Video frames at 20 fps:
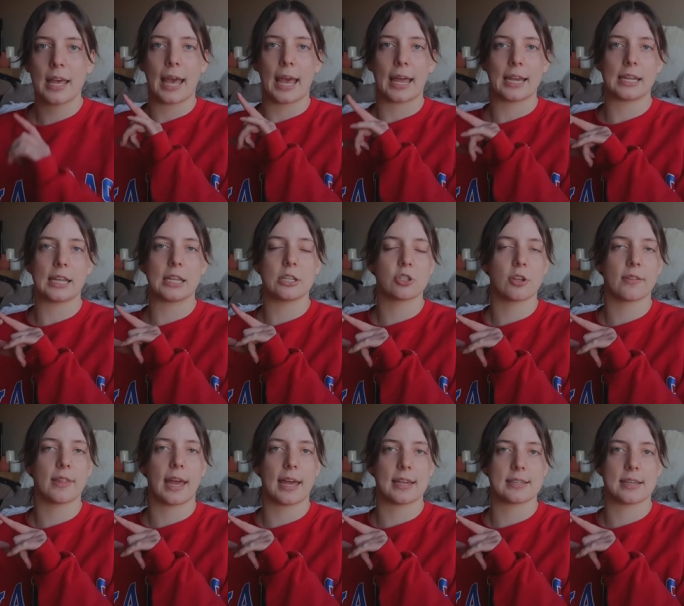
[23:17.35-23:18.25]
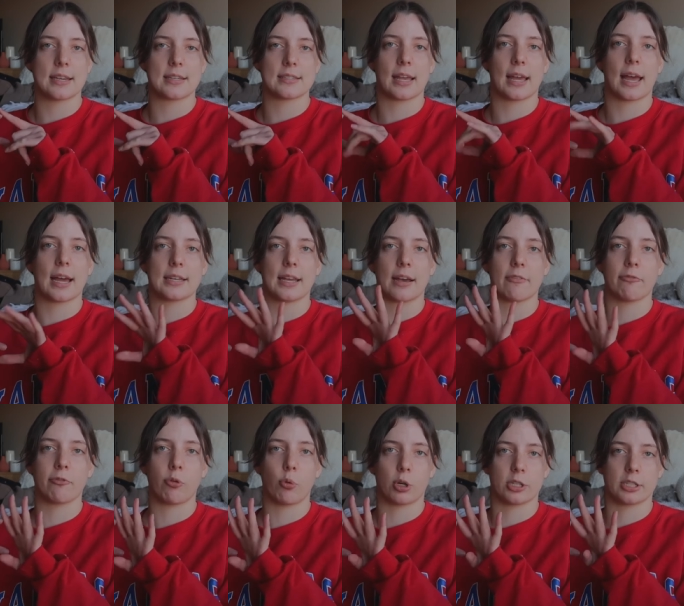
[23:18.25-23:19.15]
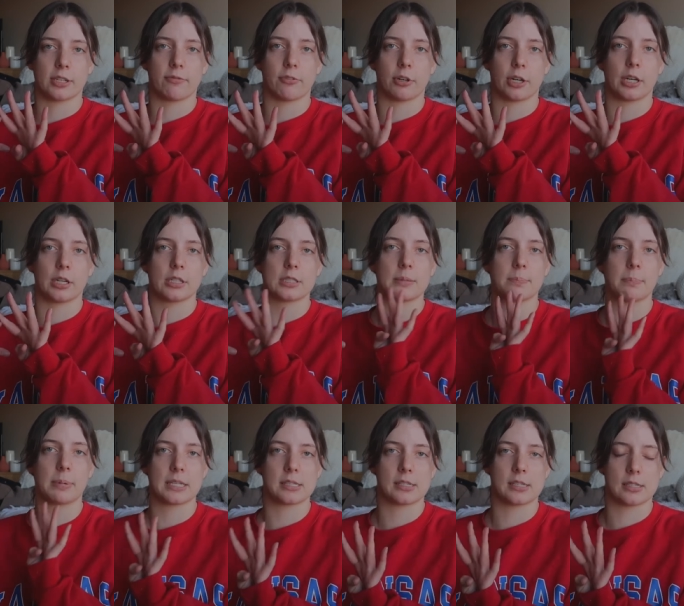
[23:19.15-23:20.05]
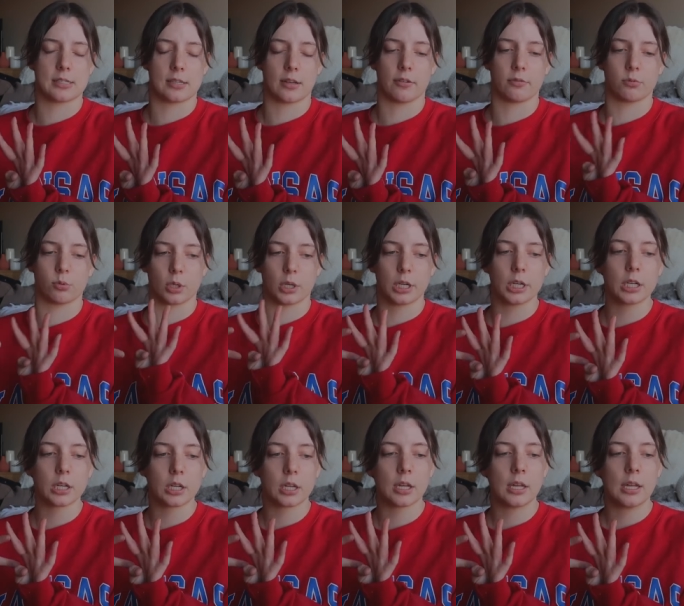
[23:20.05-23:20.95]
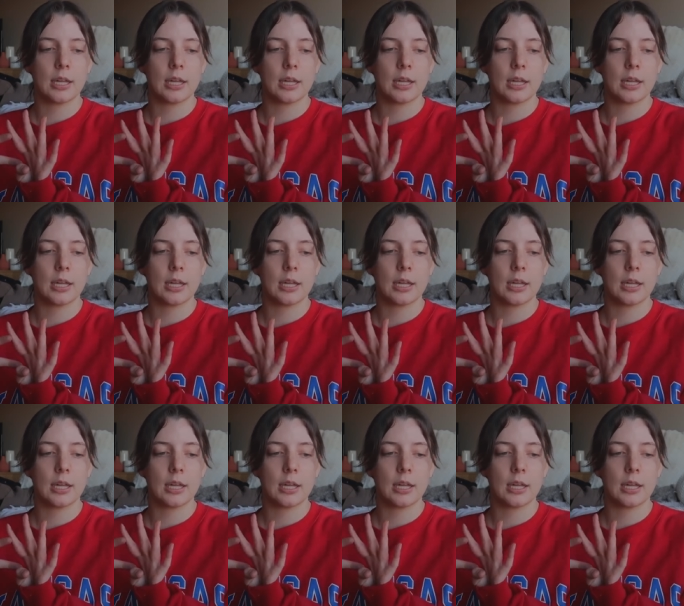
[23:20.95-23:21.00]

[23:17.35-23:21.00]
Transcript: And each of the essays, they had to have four different pieces of work,